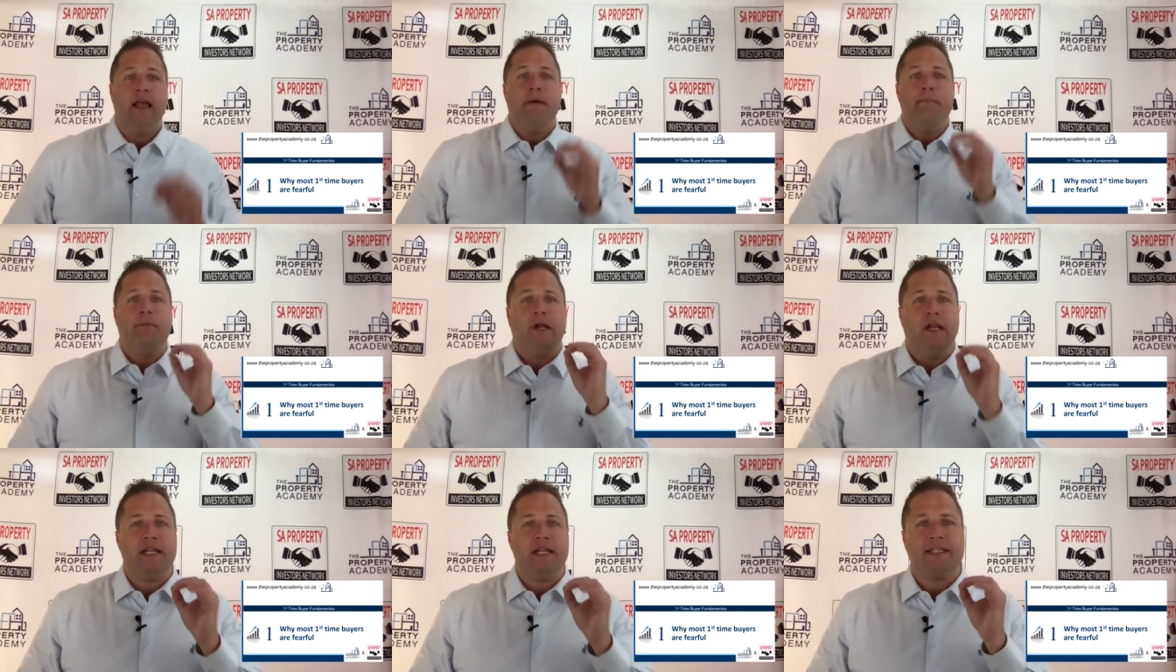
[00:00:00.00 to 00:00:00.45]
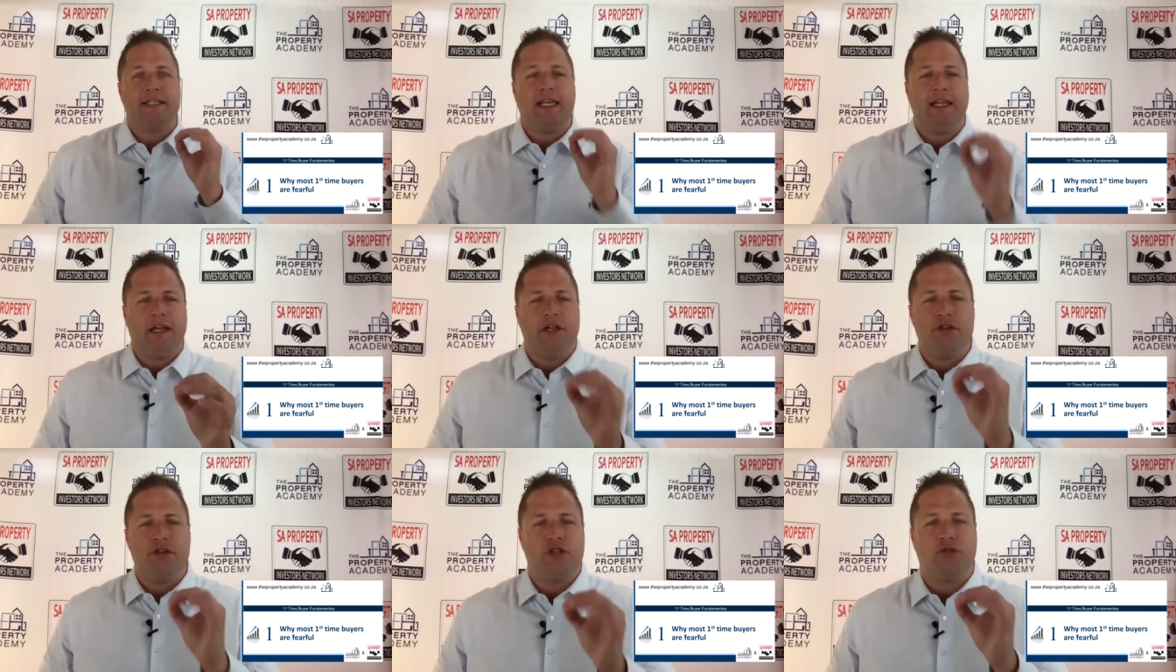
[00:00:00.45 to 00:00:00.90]
But let's get
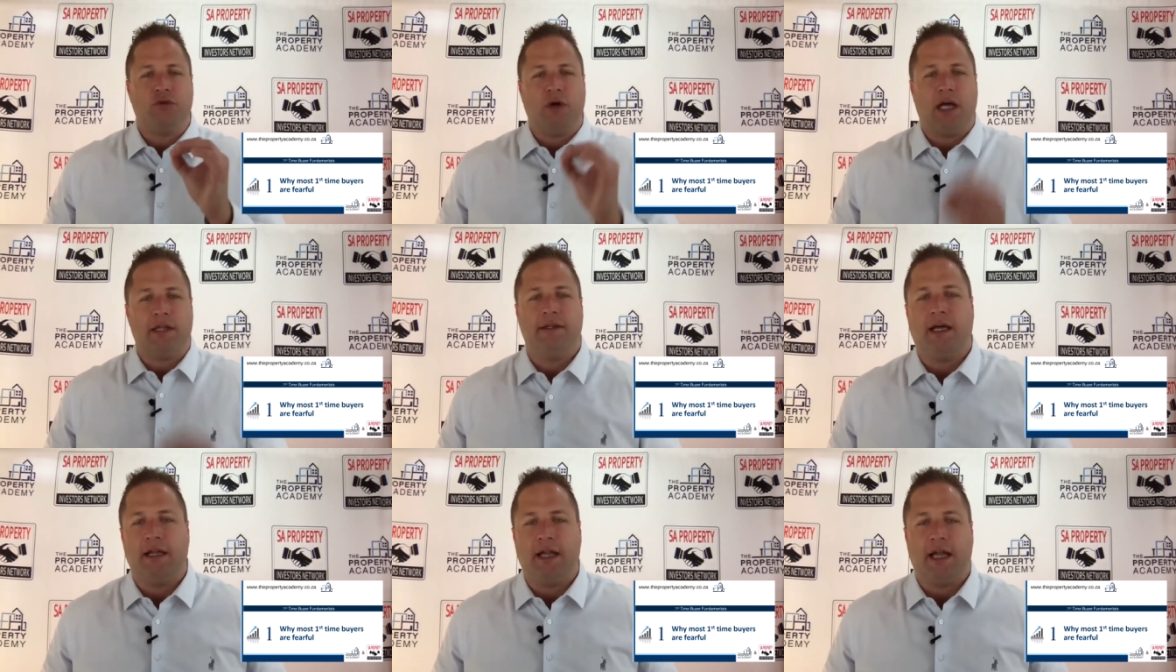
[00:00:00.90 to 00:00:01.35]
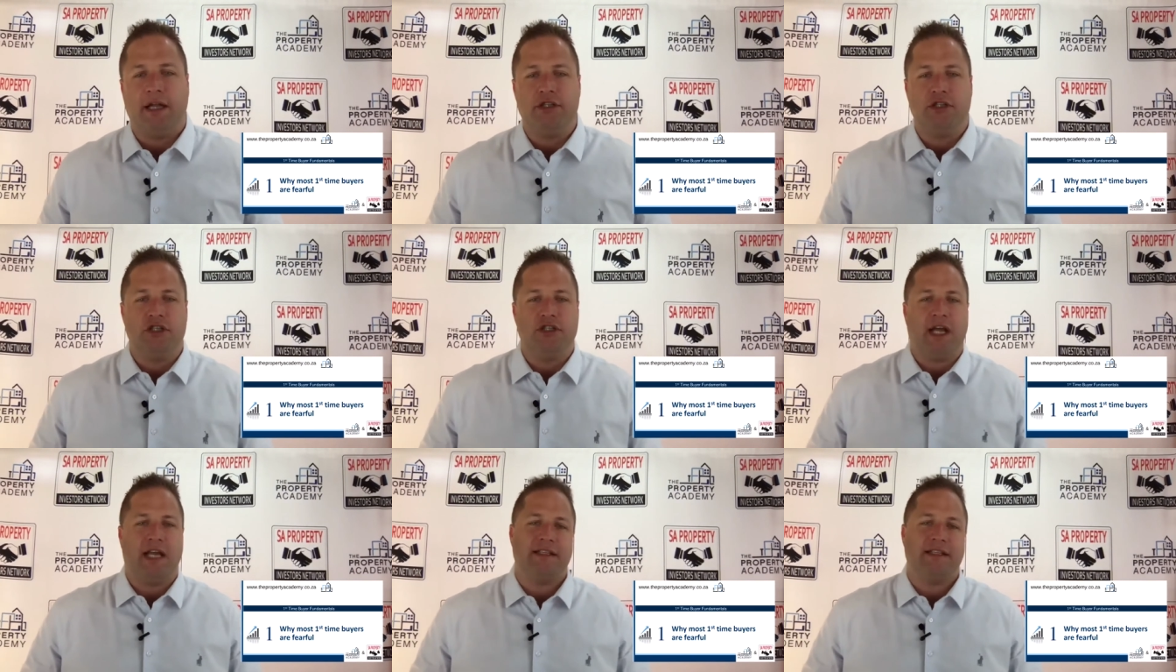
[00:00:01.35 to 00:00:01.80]
into this right now, ladies
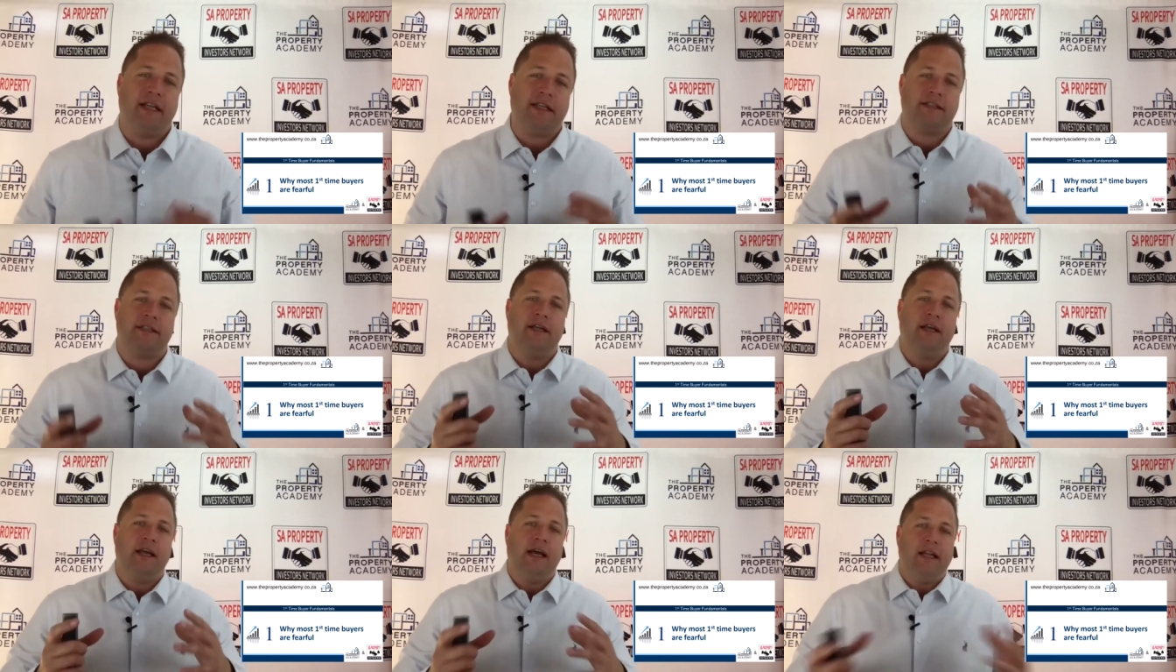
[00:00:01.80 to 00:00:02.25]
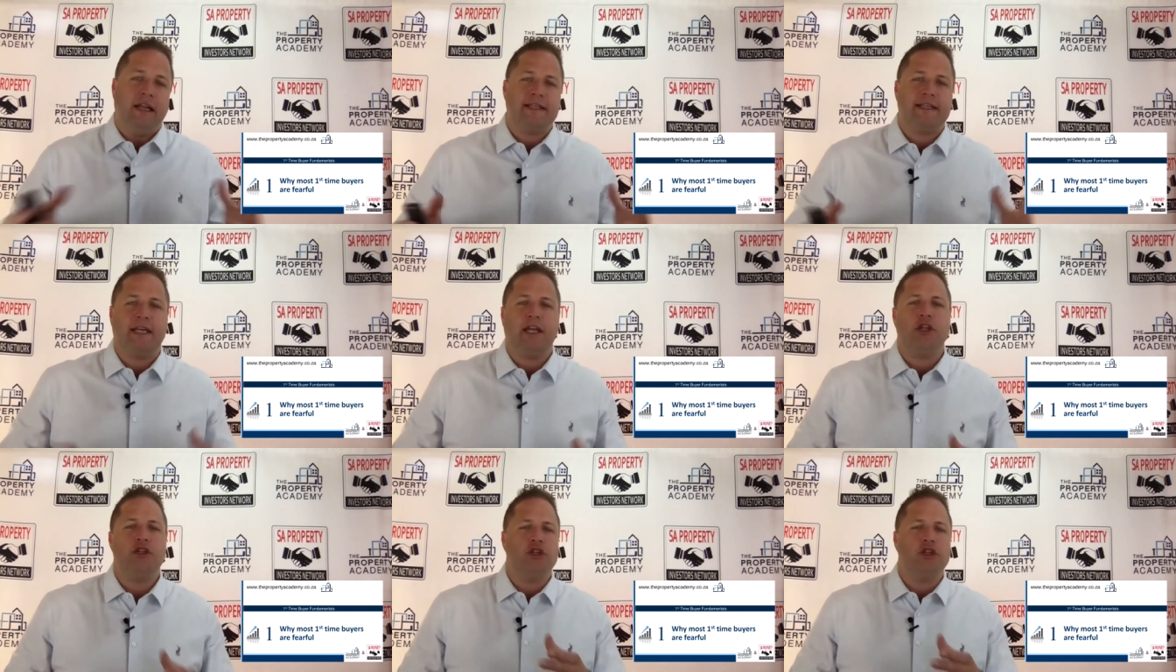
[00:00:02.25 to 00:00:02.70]
and gents. Let's, let's
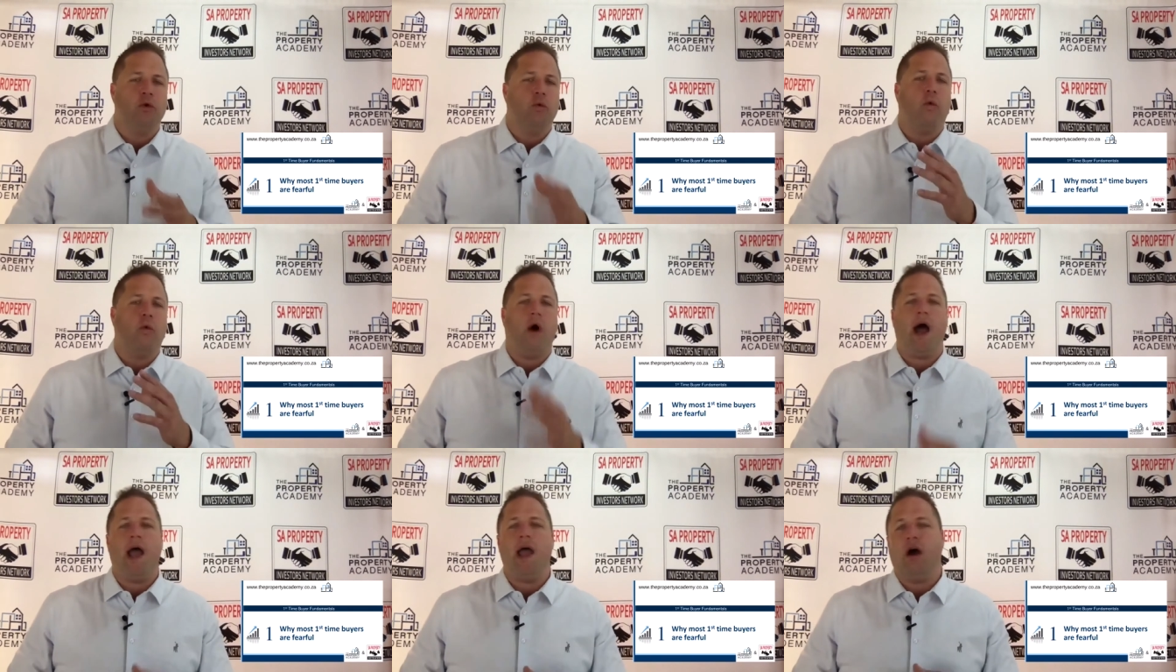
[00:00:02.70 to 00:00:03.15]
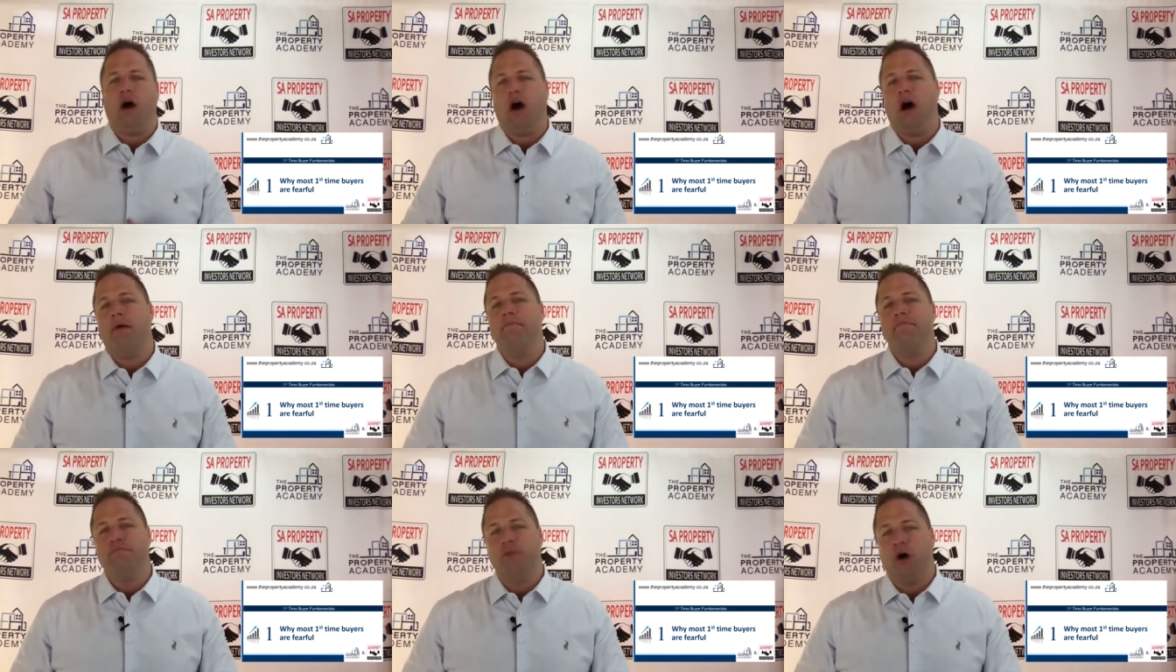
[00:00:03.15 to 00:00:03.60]
get into why
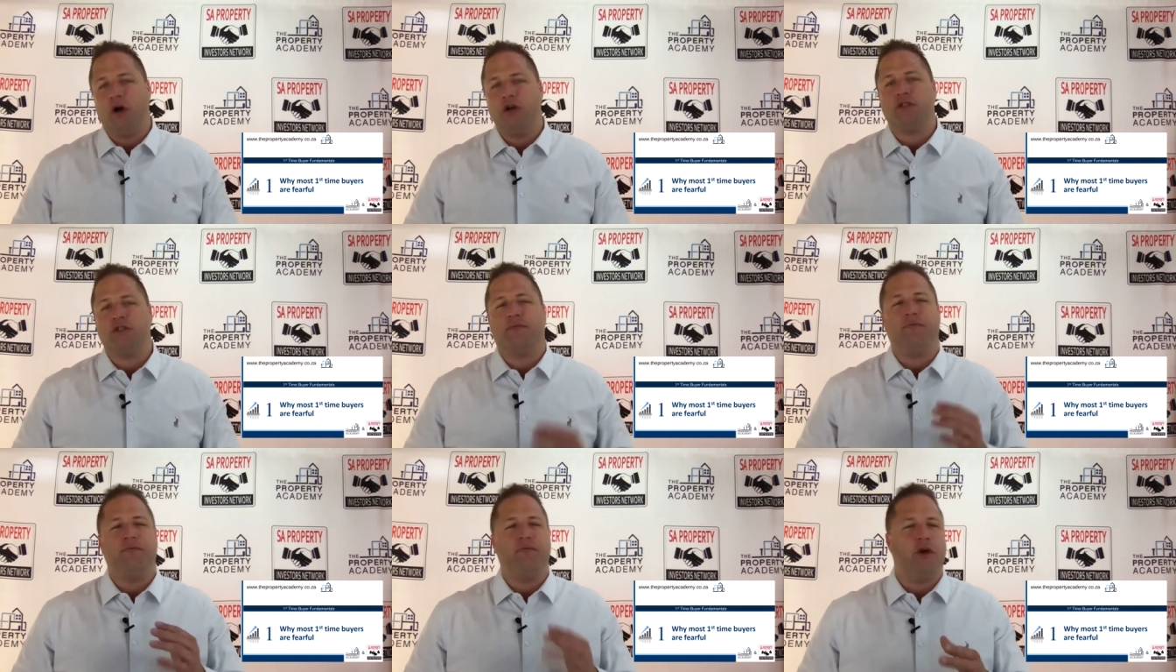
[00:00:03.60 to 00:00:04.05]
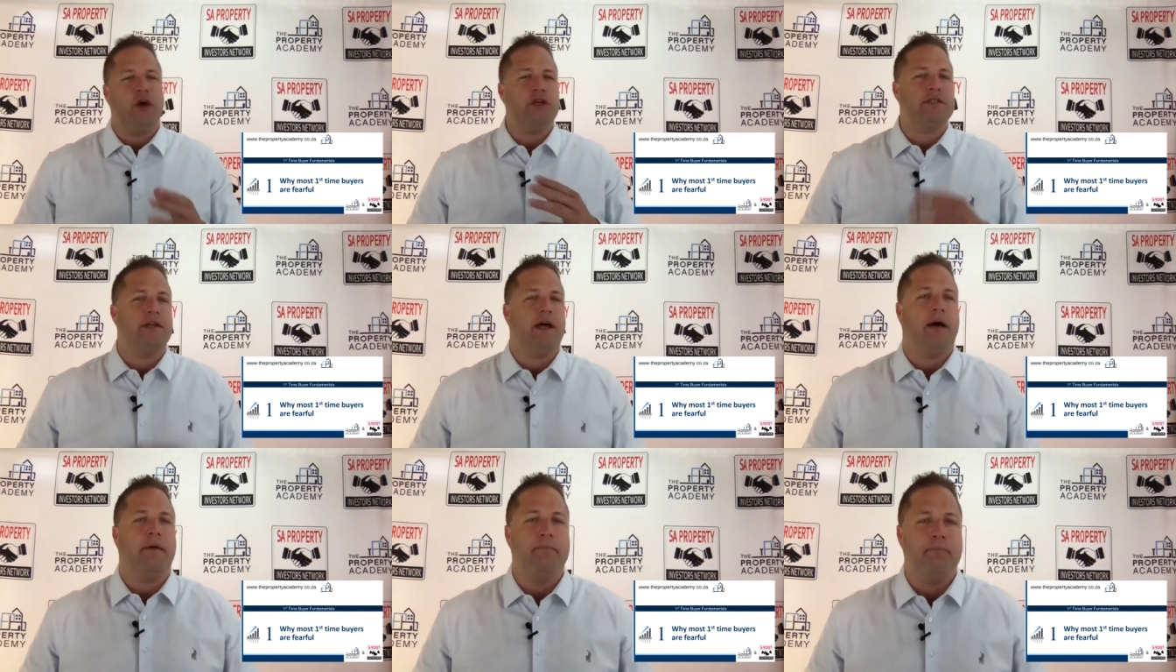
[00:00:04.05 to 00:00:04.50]
are most
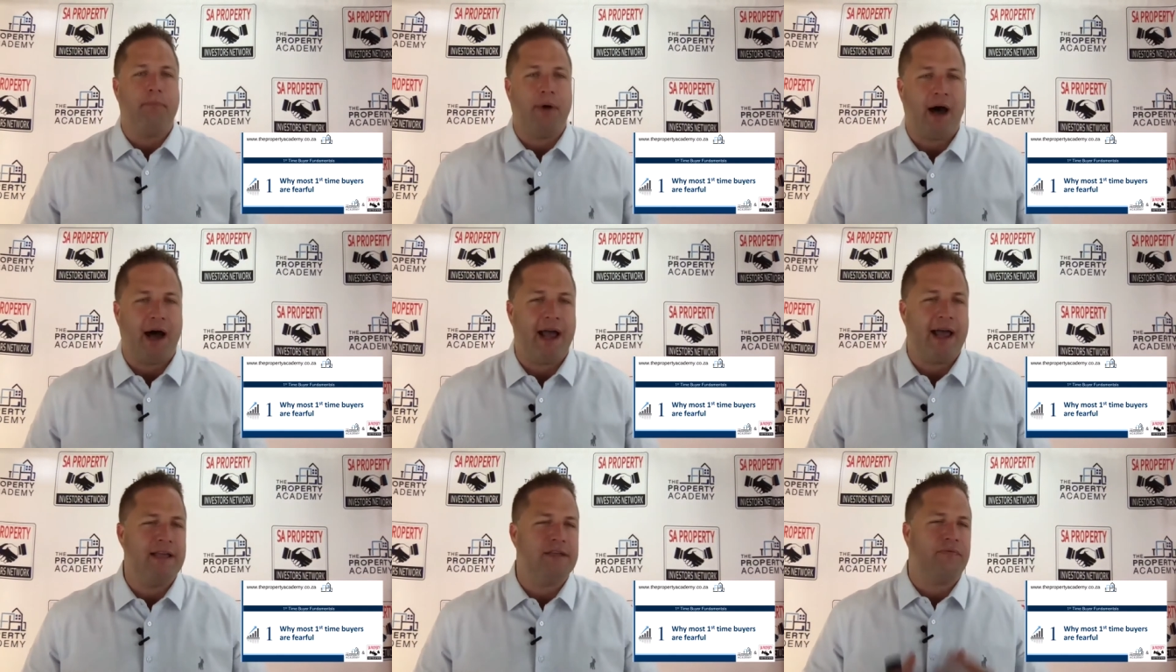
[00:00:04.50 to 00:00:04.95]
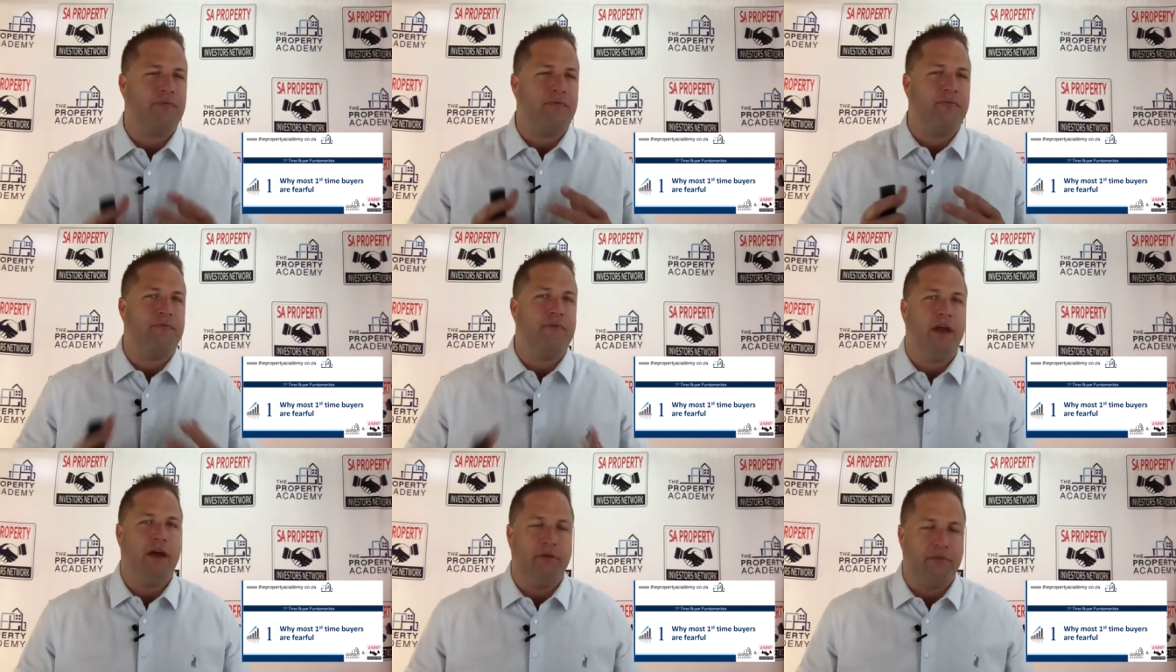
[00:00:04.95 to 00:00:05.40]
first-time buyers
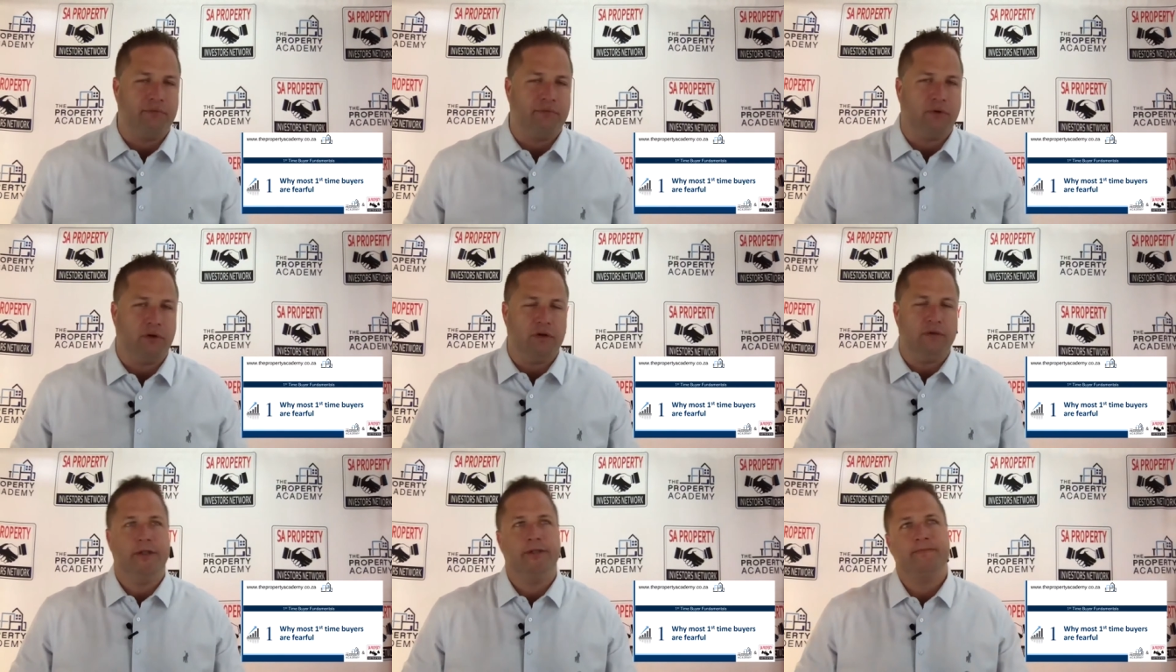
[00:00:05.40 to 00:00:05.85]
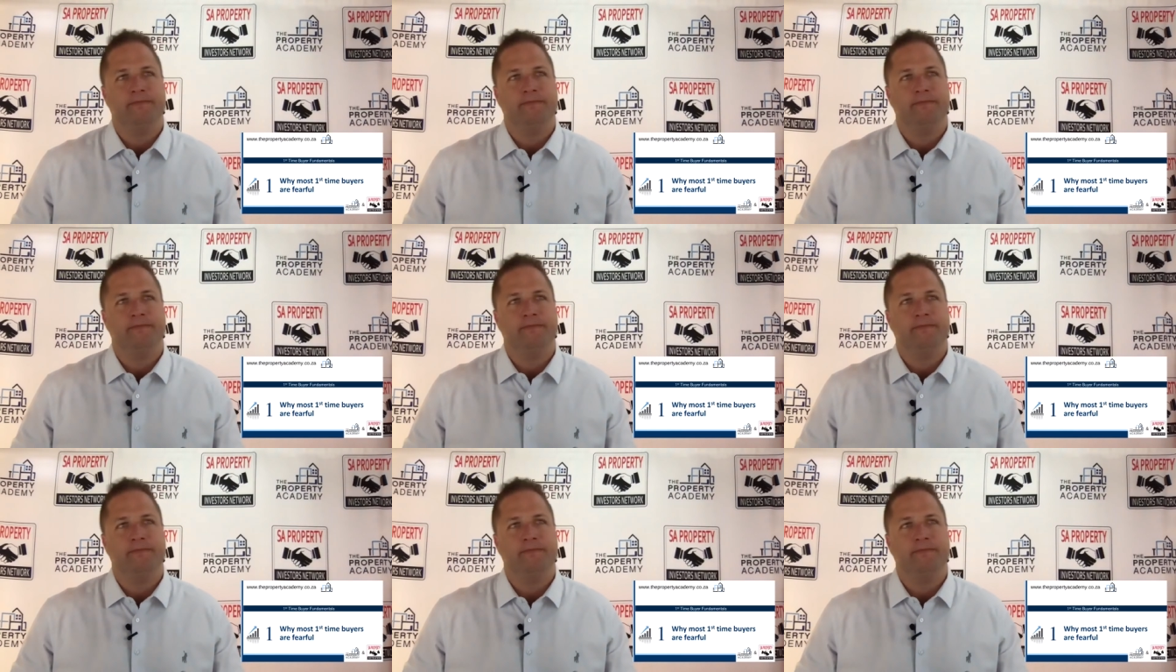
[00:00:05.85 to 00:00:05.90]
fearful?